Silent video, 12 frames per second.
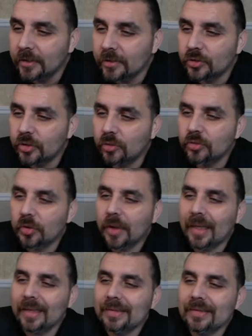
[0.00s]
Jojo
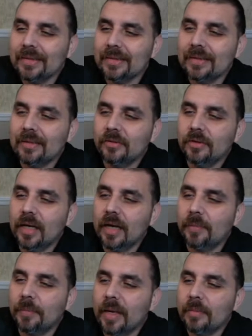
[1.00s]
AZ still
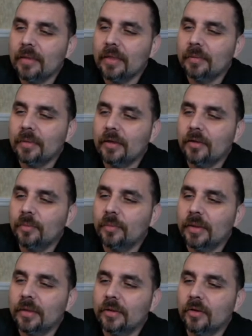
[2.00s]
gotta baby him a little
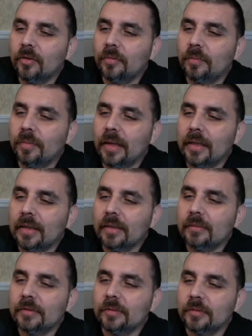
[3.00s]
bit, though. Bake
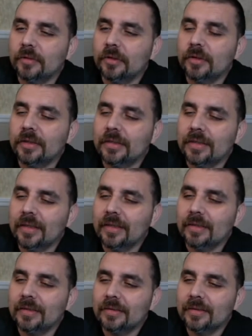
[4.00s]
him some cookies at
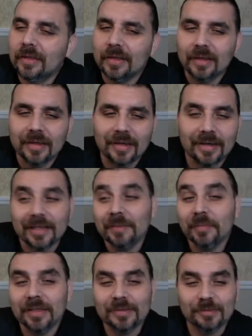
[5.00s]
least. He
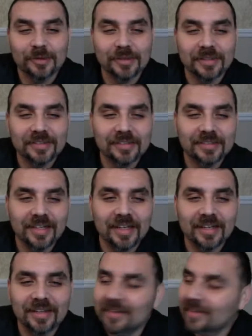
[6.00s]
made some cookies
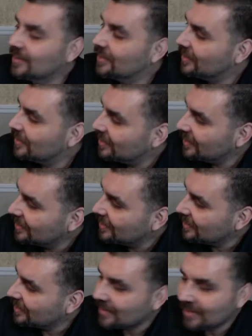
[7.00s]
today.
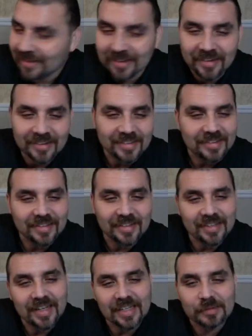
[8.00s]
He did.
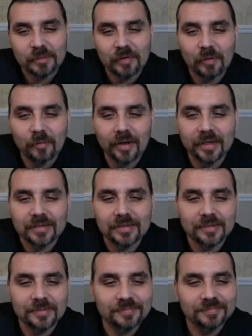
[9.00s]
He asked me if I wanted
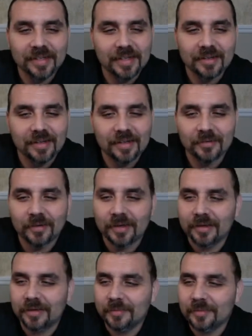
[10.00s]
some. I didn't
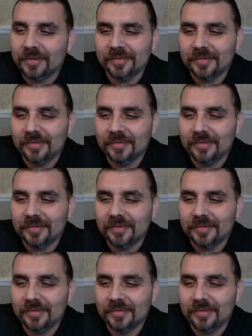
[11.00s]
want none, but